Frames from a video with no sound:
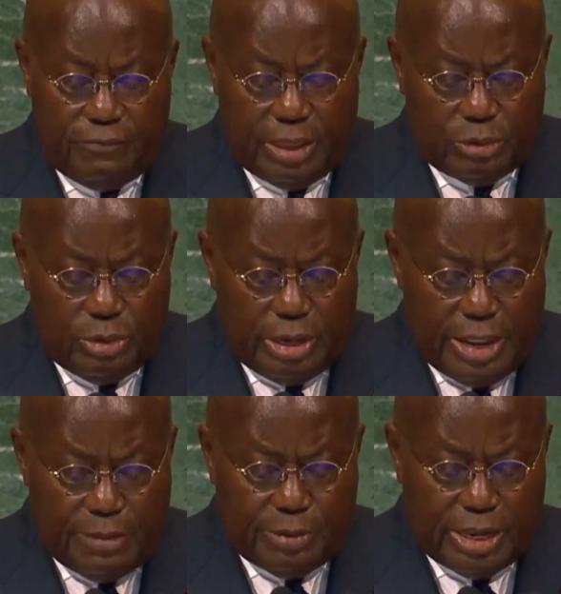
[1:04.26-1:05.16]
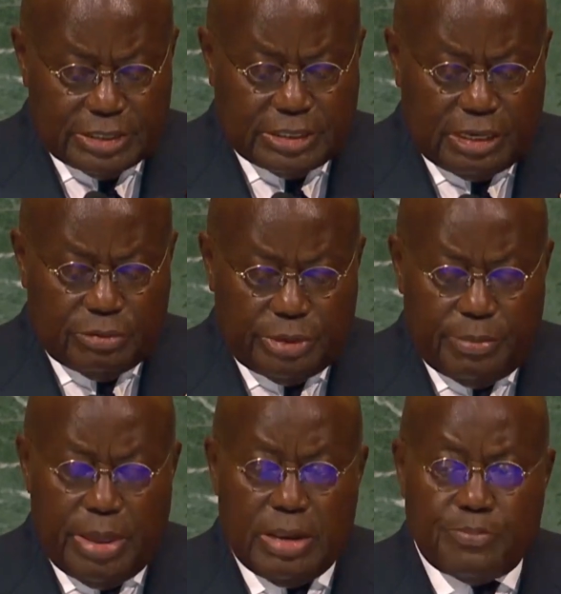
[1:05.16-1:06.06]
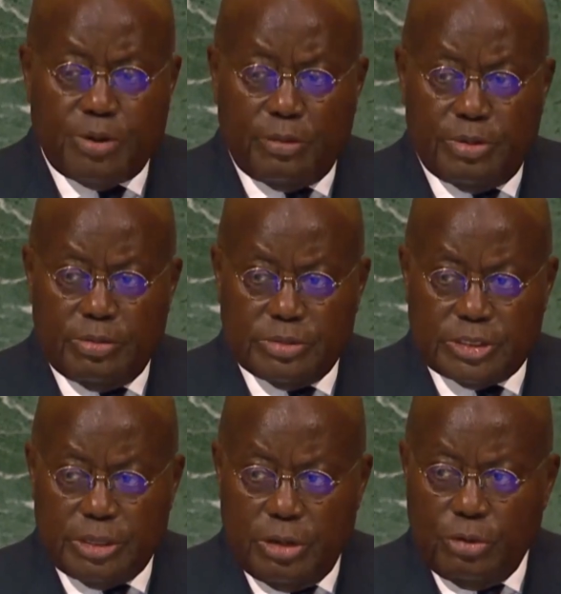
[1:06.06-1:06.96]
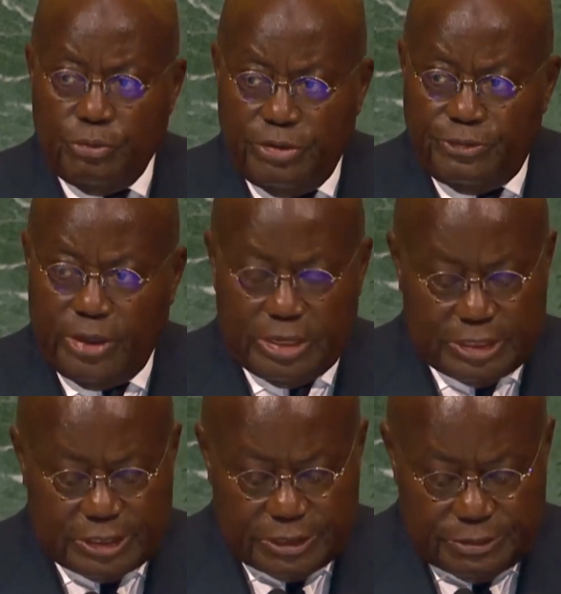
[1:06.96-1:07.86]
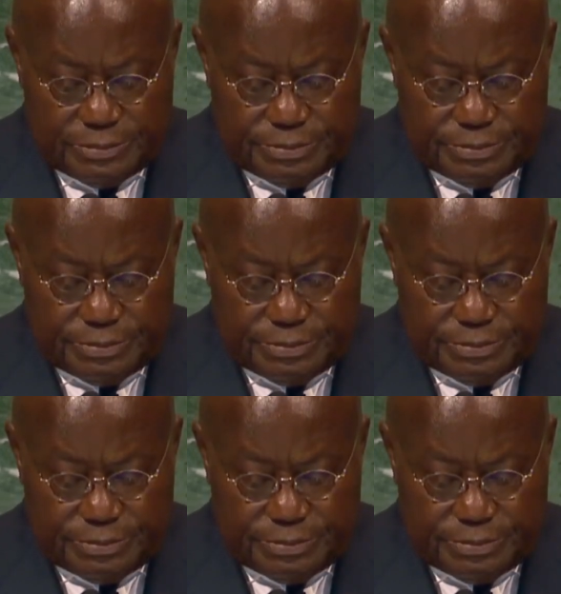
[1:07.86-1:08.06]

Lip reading: that will enable us to deal with the many problems we face.